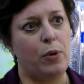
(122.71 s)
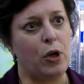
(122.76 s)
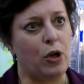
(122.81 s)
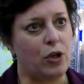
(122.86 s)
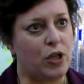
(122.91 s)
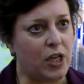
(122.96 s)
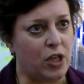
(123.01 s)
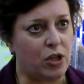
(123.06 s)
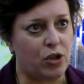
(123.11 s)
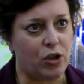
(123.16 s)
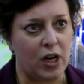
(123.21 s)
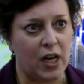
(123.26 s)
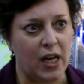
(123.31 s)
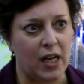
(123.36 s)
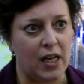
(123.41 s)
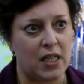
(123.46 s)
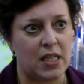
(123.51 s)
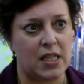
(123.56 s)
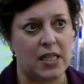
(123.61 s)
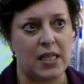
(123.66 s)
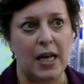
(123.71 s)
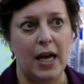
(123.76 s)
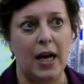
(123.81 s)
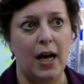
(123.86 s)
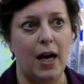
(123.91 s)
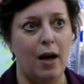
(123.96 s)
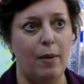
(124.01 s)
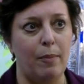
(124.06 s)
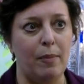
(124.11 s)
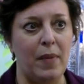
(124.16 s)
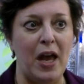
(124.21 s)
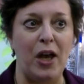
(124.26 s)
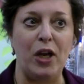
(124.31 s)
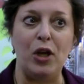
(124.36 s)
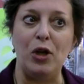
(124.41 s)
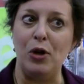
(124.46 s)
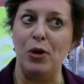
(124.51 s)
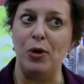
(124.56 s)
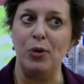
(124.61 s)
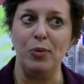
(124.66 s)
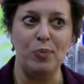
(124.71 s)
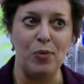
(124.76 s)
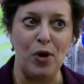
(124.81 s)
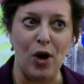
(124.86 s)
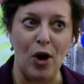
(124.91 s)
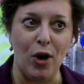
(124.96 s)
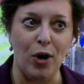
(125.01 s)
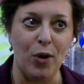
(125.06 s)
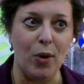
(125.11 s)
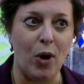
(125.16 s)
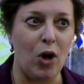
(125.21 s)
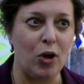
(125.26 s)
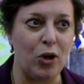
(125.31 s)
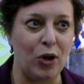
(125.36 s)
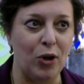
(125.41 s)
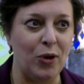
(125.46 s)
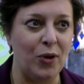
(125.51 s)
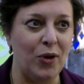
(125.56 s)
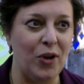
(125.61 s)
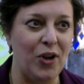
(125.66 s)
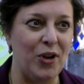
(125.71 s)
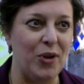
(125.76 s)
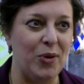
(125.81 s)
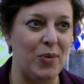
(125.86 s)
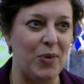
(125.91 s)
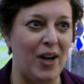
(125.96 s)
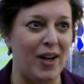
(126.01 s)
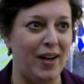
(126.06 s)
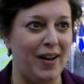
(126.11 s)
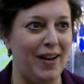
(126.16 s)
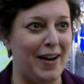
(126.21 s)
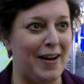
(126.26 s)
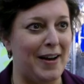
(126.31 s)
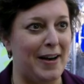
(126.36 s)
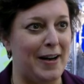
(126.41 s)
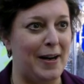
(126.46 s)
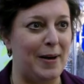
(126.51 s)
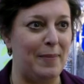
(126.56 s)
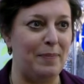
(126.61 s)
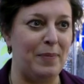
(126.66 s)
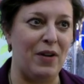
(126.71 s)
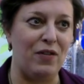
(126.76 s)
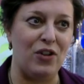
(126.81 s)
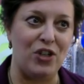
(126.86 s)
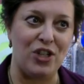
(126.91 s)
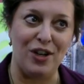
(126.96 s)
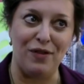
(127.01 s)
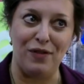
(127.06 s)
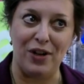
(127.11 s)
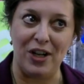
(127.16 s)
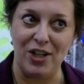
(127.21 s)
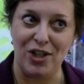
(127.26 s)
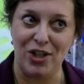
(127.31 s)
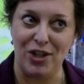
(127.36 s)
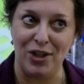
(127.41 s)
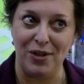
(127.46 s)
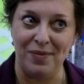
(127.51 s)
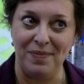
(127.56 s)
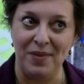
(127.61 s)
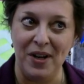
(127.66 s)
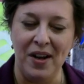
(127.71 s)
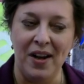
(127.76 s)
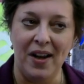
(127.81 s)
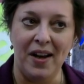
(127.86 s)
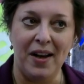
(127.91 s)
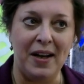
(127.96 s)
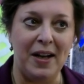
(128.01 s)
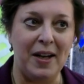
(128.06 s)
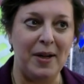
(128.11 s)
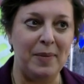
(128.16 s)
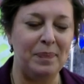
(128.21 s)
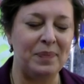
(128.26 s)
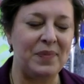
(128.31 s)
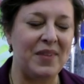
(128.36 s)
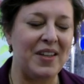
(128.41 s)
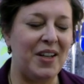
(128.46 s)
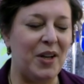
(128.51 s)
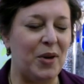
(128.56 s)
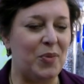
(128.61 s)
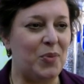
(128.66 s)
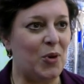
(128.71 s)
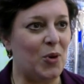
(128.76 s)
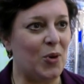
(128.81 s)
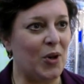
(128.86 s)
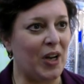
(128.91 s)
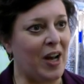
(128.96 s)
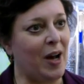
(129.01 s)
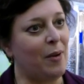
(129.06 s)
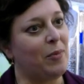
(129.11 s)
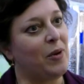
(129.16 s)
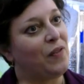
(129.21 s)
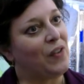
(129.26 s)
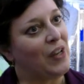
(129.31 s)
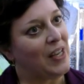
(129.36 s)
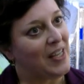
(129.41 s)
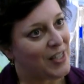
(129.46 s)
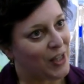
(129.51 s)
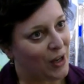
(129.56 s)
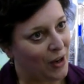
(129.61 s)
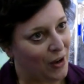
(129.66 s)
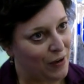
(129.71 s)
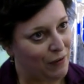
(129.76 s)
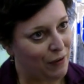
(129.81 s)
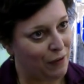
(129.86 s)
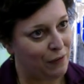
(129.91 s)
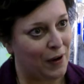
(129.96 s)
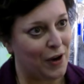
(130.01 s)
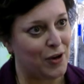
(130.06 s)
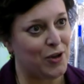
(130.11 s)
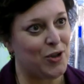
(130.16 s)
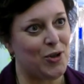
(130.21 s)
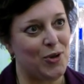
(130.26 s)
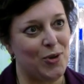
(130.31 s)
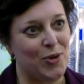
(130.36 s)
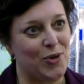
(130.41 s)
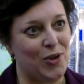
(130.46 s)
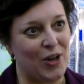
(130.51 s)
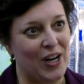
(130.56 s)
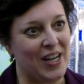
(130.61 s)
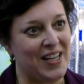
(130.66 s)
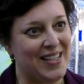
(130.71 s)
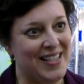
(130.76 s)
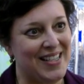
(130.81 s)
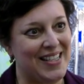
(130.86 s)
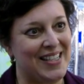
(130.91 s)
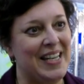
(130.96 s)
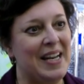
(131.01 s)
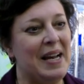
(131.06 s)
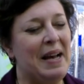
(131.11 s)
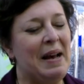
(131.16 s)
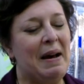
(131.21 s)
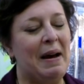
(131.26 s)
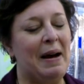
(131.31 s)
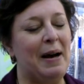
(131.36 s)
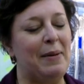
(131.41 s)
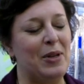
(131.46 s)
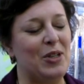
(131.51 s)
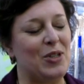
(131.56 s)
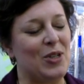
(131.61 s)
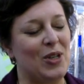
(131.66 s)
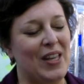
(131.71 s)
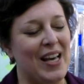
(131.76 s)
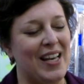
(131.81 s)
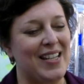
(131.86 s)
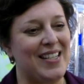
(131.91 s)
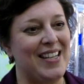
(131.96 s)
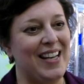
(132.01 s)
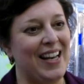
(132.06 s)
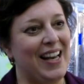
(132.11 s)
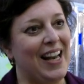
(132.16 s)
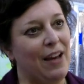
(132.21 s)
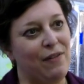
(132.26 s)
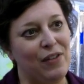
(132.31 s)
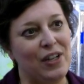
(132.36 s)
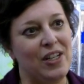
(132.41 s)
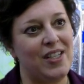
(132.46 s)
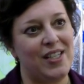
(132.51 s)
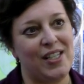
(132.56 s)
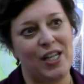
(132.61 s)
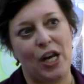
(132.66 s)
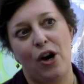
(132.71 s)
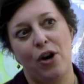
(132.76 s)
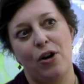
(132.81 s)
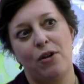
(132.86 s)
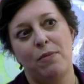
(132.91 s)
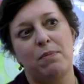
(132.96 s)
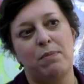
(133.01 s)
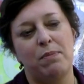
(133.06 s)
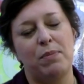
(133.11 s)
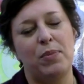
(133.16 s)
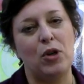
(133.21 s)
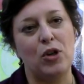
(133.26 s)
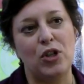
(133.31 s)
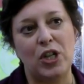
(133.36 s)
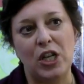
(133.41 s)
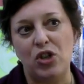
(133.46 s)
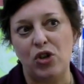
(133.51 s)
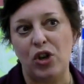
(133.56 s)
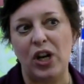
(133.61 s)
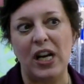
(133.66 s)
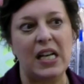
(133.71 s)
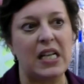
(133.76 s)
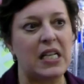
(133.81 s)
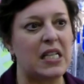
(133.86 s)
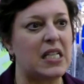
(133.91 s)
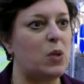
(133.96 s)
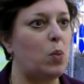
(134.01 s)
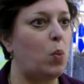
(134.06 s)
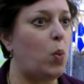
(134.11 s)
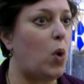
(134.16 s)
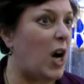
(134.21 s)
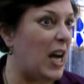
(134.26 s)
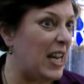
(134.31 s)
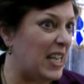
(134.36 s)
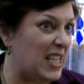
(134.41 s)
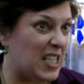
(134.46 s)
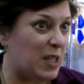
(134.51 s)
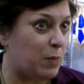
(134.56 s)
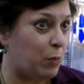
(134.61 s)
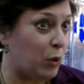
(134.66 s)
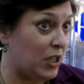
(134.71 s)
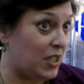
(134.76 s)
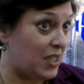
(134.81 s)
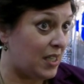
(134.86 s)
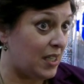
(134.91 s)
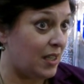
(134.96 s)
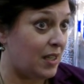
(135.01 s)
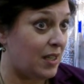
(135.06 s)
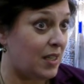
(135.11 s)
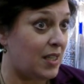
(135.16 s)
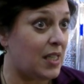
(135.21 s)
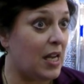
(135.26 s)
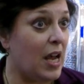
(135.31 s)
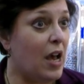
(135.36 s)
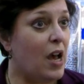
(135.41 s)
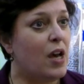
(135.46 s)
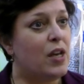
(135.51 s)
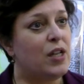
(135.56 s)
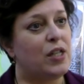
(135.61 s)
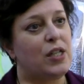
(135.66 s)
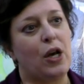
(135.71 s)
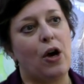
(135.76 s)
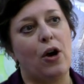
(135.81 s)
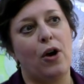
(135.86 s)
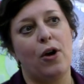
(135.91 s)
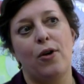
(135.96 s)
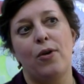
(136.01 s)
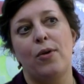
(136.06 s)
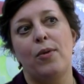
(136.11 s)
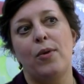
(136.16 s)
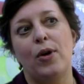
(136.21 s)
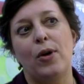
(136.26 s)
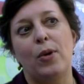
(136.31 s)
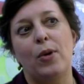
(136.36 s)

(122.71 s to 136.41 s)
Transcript: beauty drinks. Oku, who won Beverage Innovation Award a couple of years ago for functional drinks in 2011, so beauty drinks, wine spritzers, so